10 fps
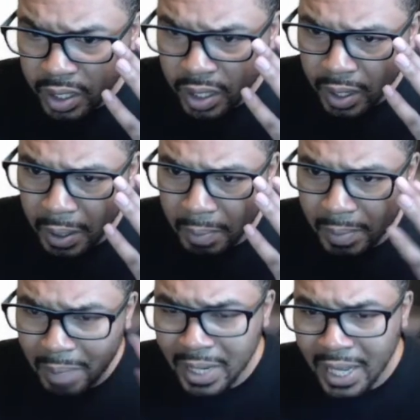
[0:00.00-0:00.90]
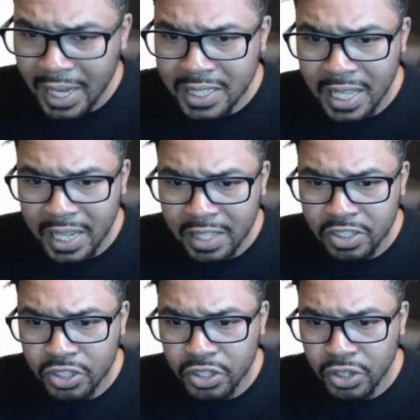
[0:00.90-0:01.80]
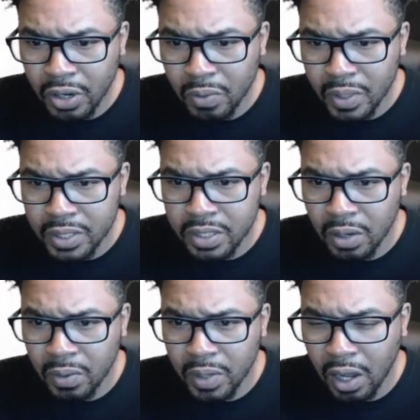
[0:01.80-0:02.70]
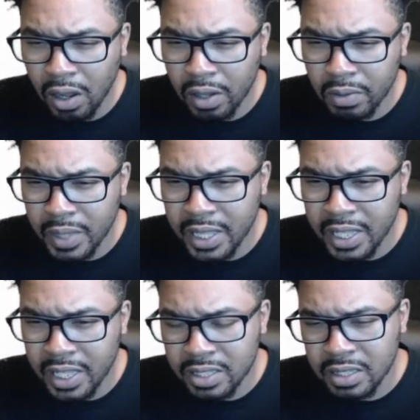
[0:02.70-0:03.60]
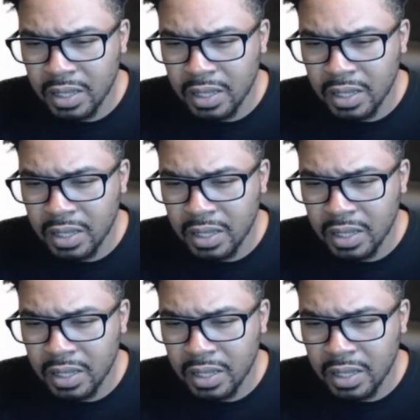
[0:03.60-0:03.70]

I'm not exactly sure on what's going on with these